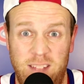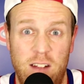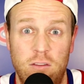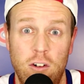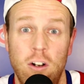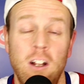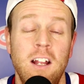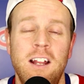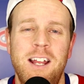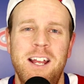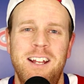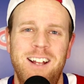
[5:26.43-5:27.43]
ever.
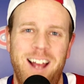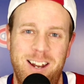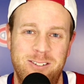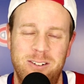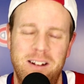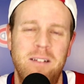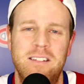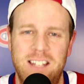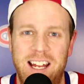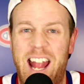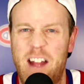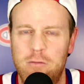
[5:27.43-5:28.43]
I don't know, not
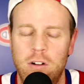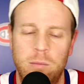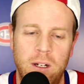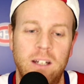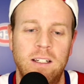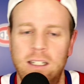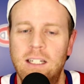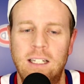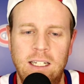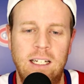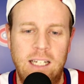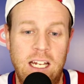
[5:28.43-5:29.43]
saying ever, but
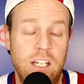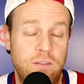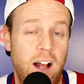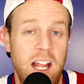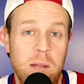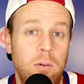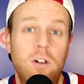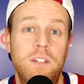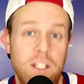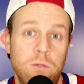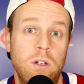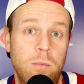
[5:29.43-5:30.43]
he's valuable in
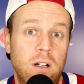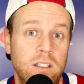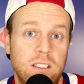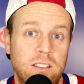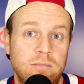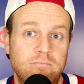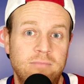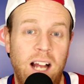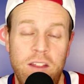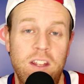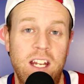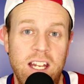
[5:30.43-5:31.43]
this rebuild.
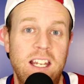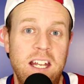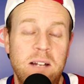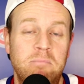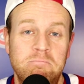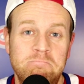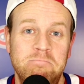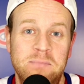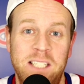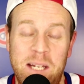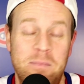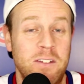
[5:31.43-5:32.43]
I think you need him
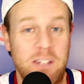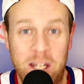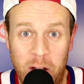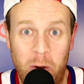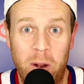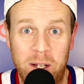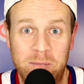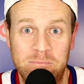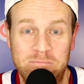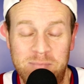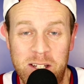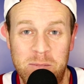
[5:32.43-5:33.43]
to keep this thing going.
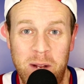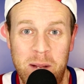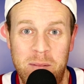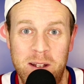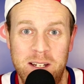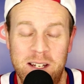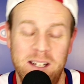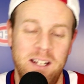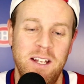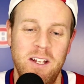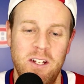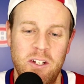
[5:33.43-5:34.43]
That's my opinion.
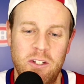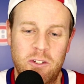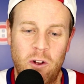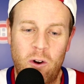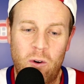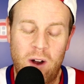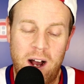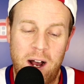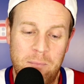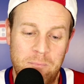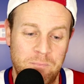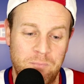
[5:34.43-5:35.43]
So
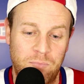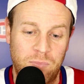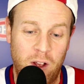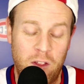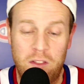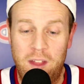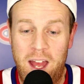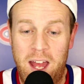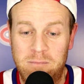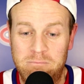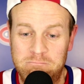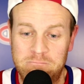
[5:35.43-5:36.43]
other than that,